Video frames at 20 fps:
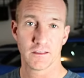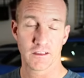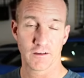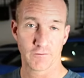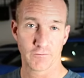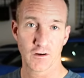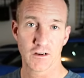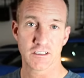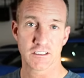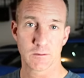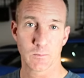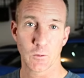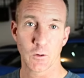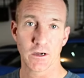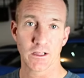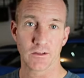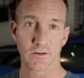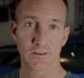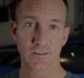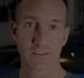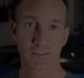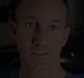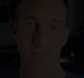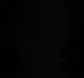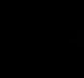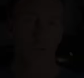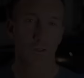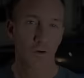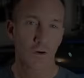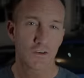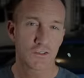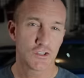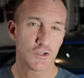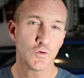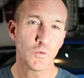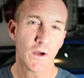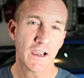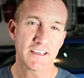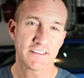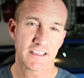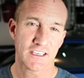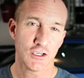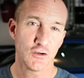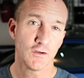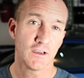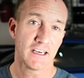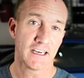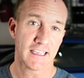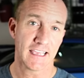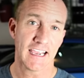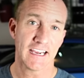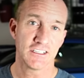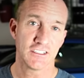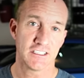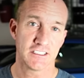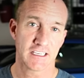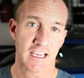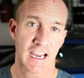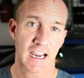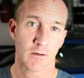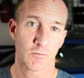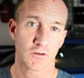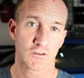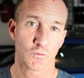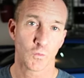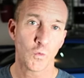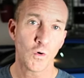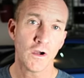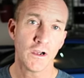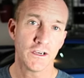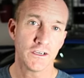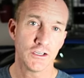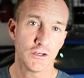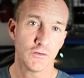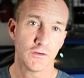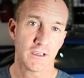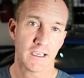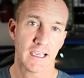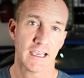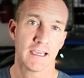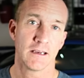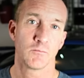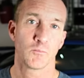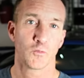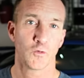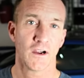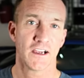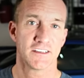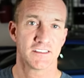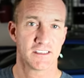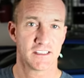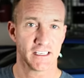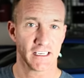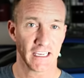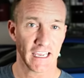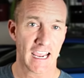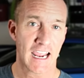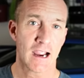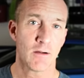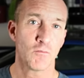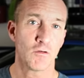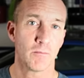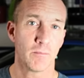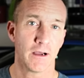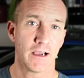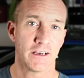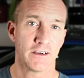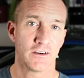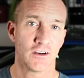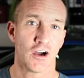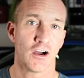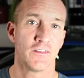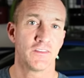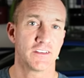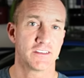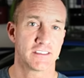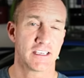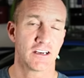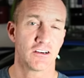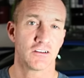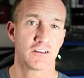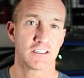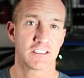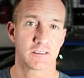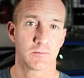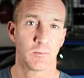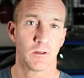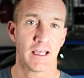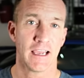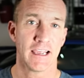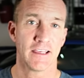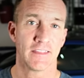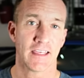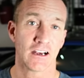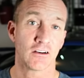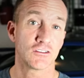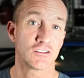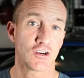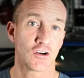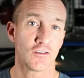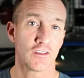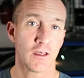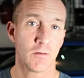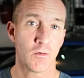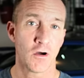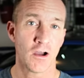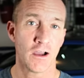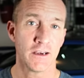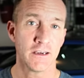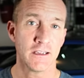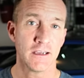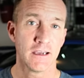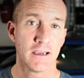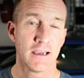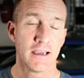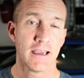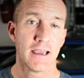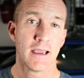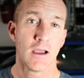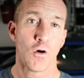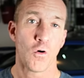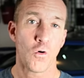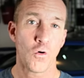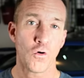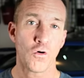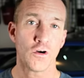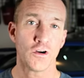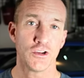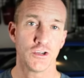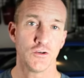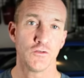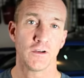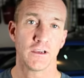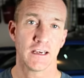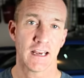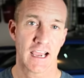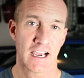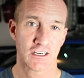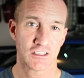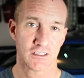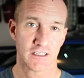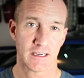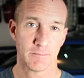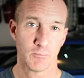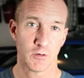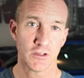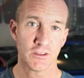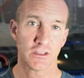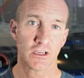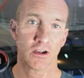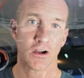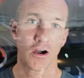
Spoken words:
the front spoilers. So there are two ways that you can engage these cameras. One, you can press the camera button on the center display and that'll turn them on. Or you can actually put the